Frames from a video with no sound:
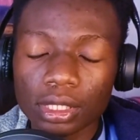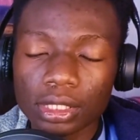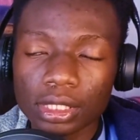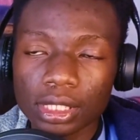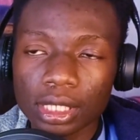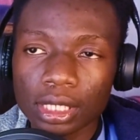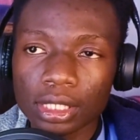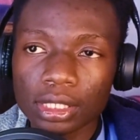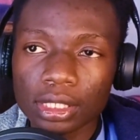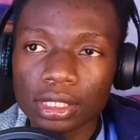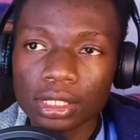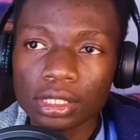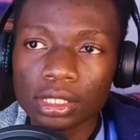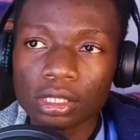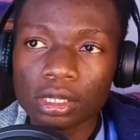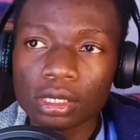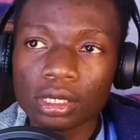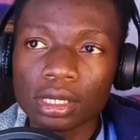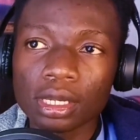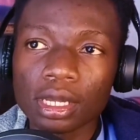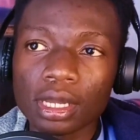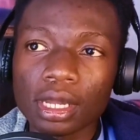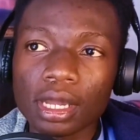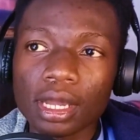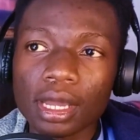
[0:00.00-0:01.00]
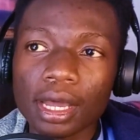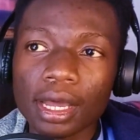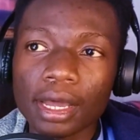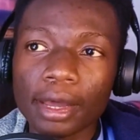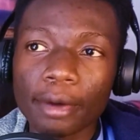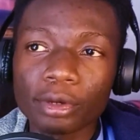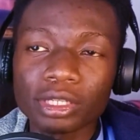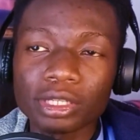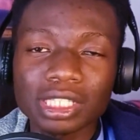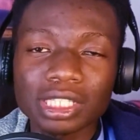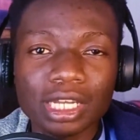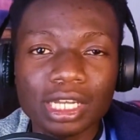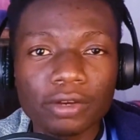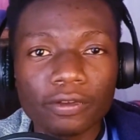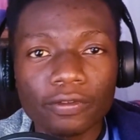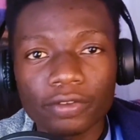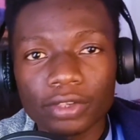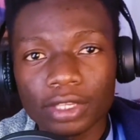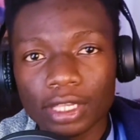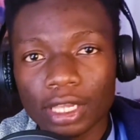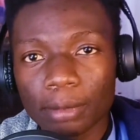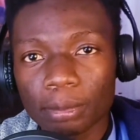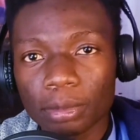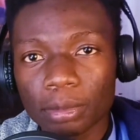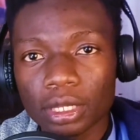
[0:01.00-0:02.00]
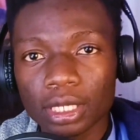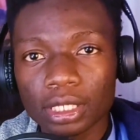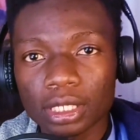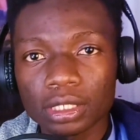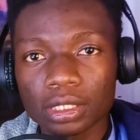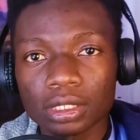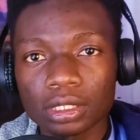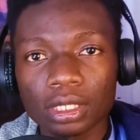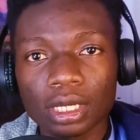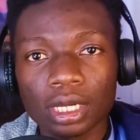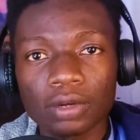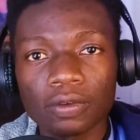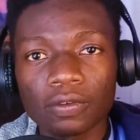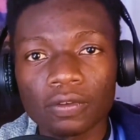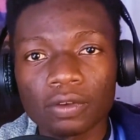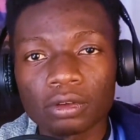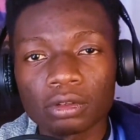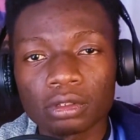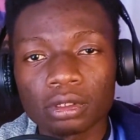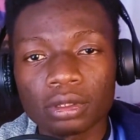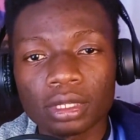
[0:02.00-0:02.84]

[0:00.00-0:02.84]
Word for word: the second season, I was kind of happy that she kind of